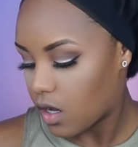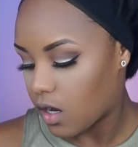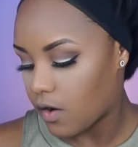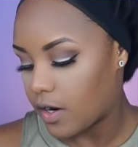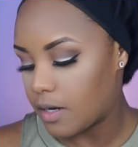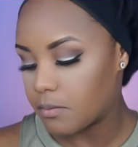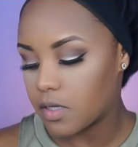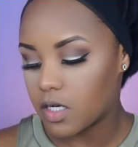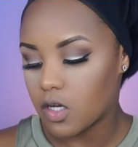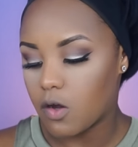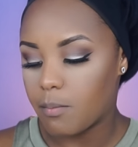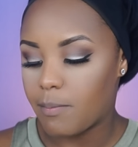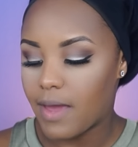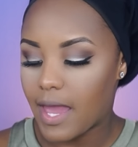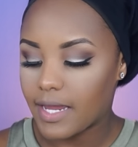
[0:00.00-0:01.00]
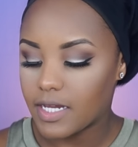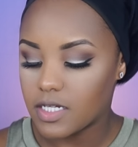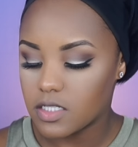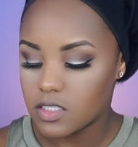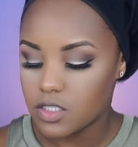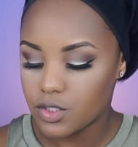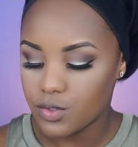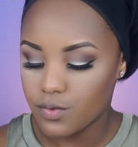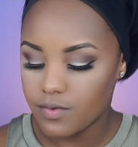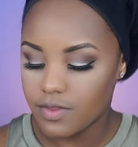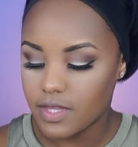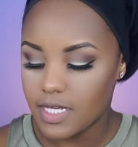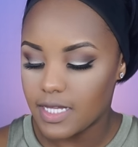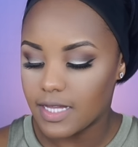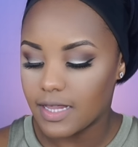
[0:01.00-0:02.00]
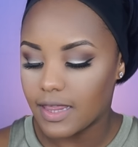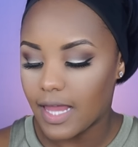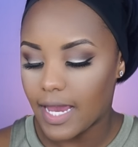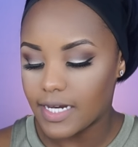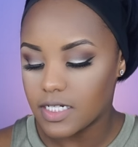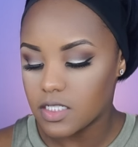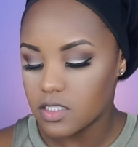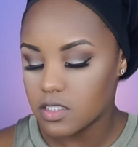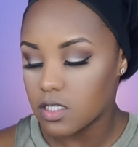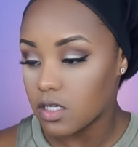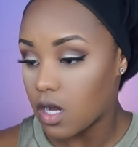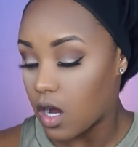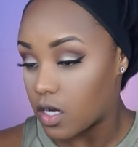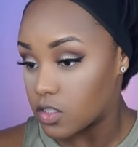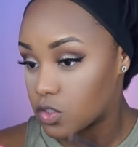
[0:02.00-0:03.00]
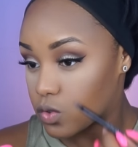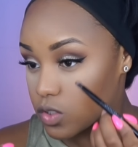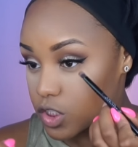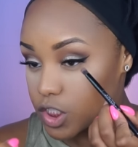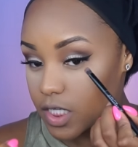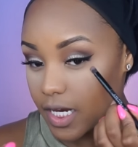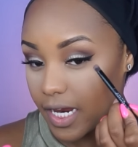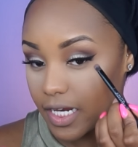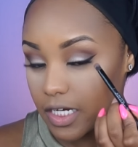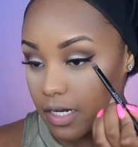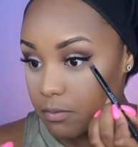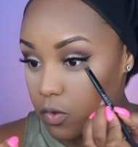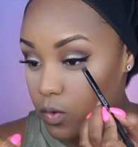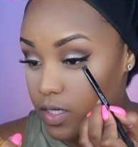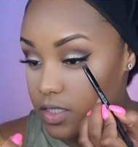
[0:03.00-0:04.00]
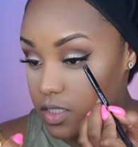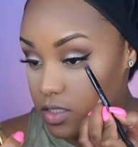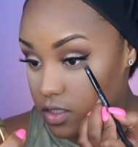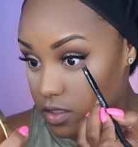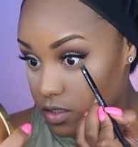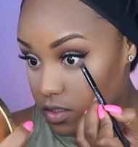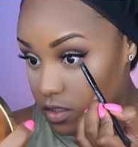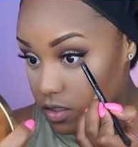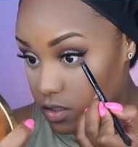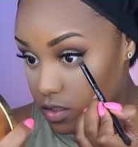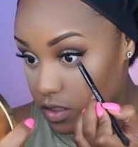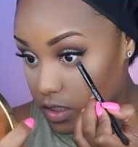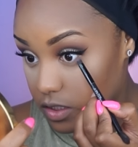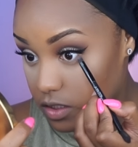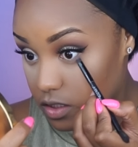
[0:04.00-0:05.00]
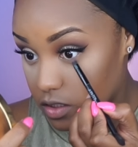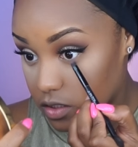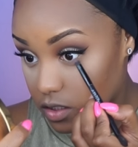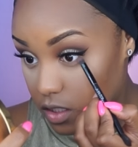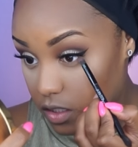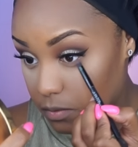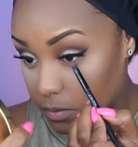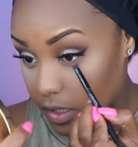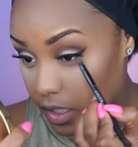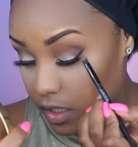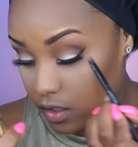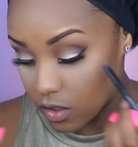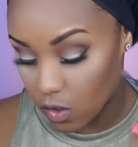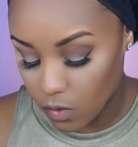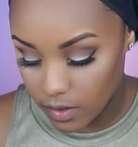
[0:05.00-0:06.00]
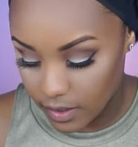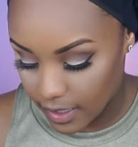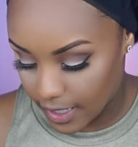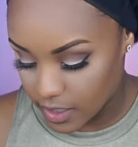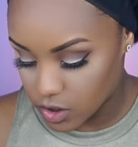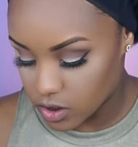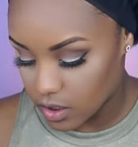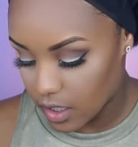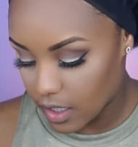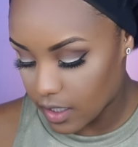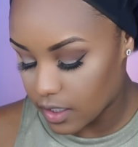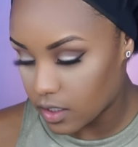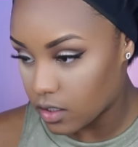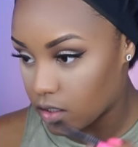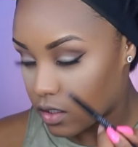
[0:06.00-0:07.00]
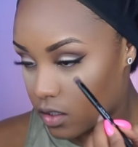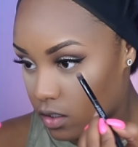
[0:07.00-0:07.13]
Alright, I'm going to go back into the lightest contour shade. I'm going to just dust this on my lower lash line.